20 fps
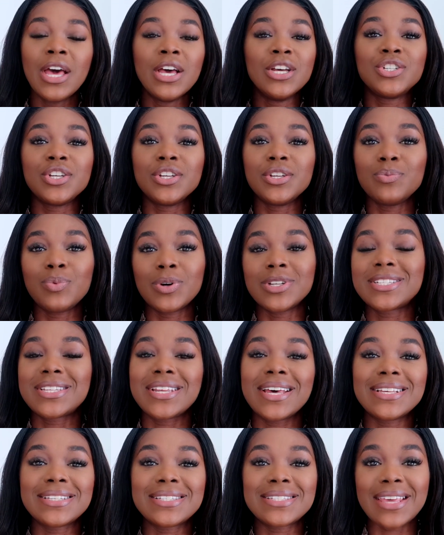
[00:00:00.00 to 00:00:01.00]
She wants
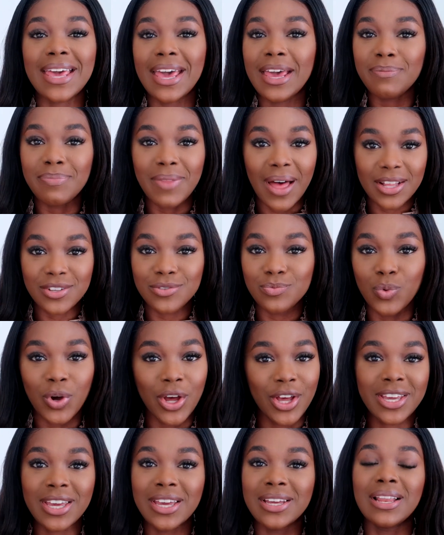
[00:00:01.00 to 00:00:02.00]
to escape that
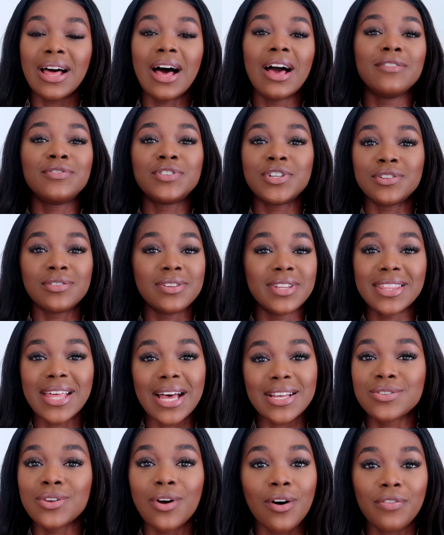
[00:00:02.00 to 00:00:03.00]
working life.
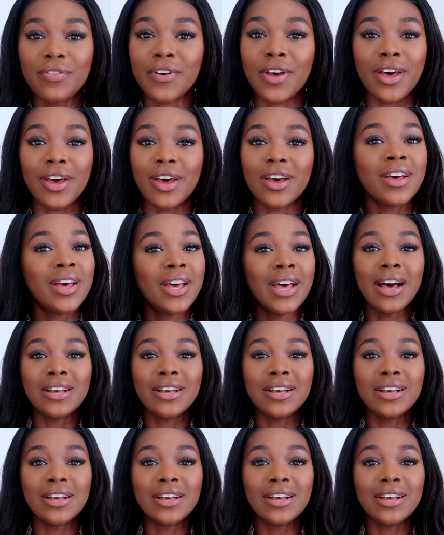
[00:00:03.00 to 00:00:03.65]
That's not for her.